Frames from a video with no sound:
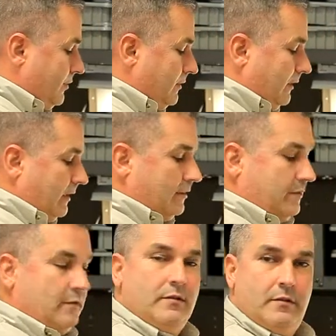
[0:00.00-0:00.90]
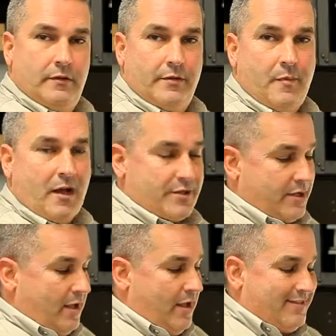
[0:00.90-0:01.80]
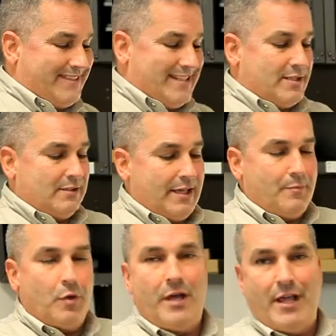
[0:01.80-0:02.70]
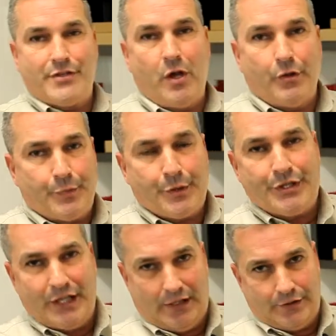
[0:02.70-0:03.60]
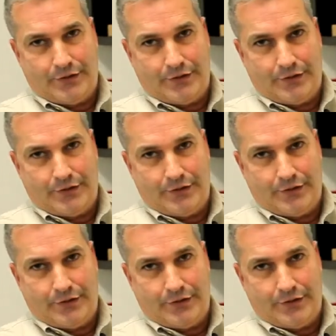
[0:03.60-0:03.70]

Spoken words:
the lid of the box. This label has all the particulars of